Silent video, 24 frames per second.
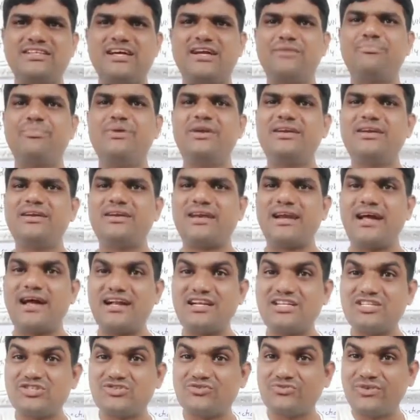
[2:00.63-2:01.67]
That means
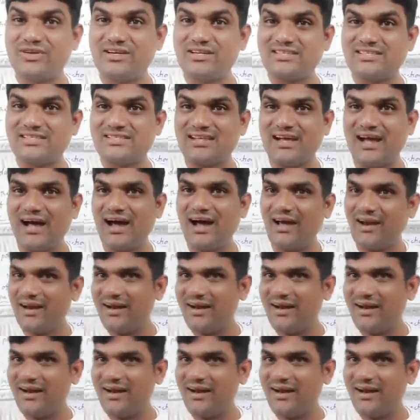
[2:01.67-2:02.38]
transverse or